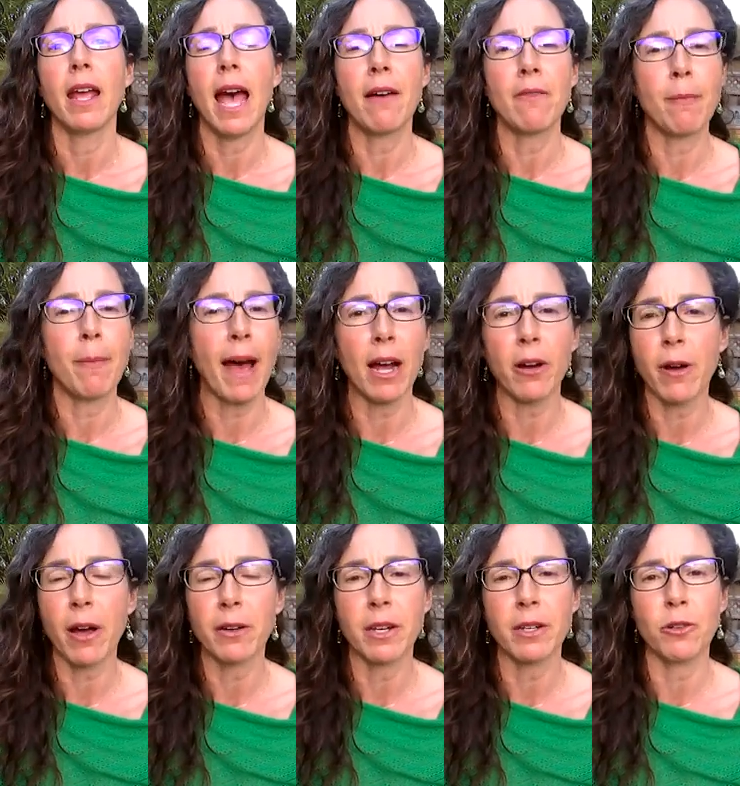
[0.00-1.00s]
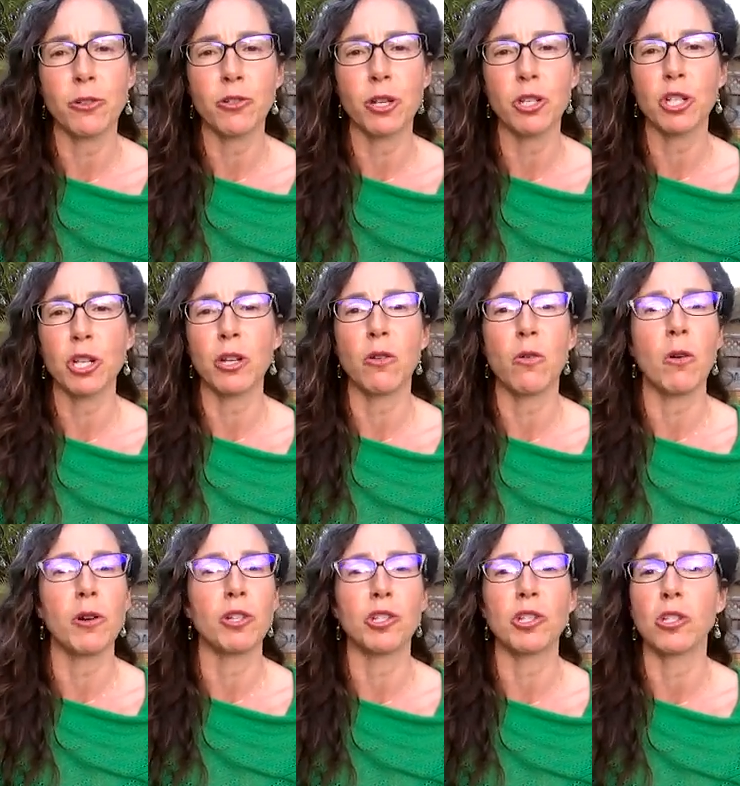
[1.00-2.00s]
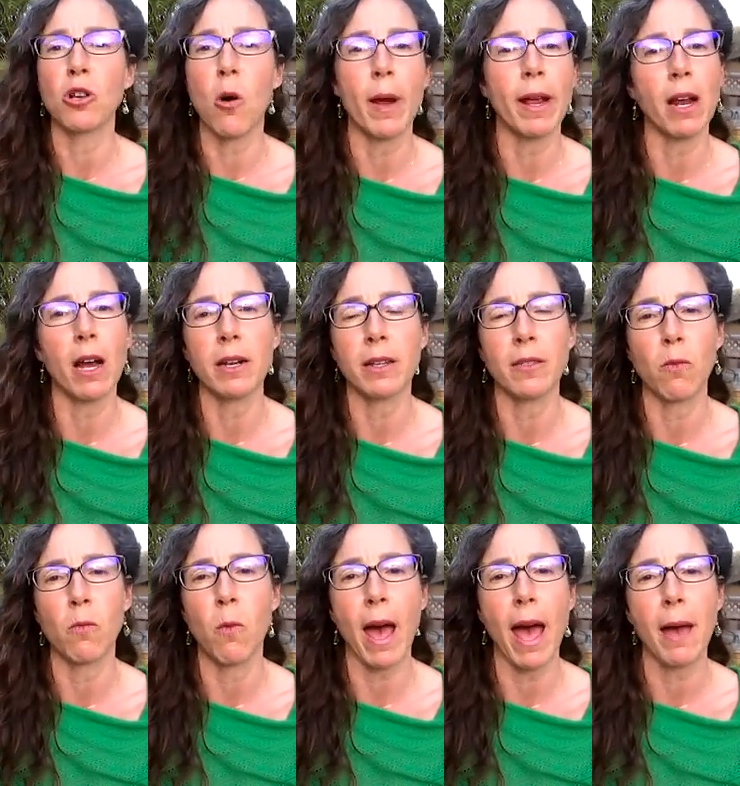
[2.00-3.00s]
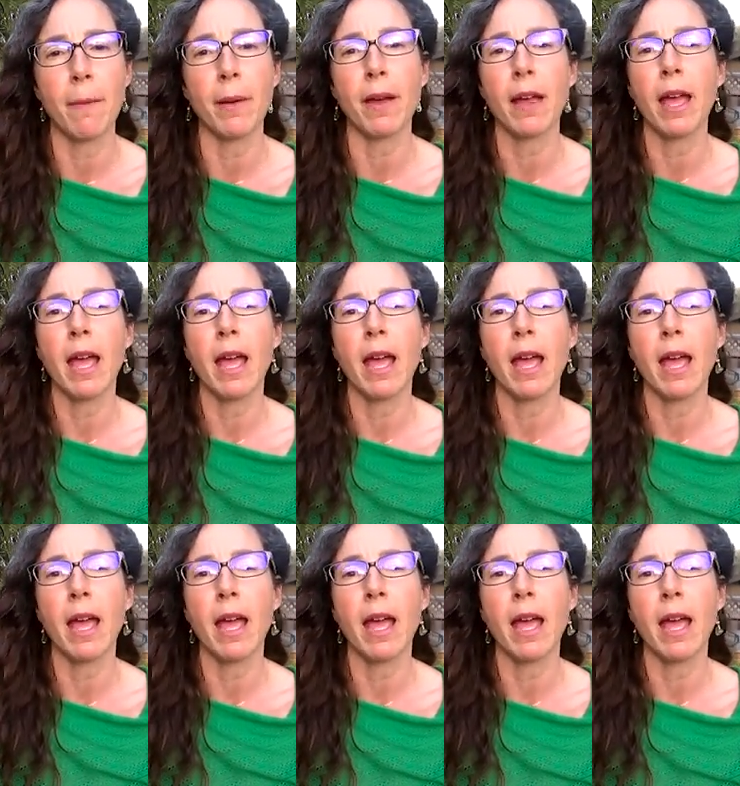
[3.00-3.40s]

have a background in nutrition, or just going onto the web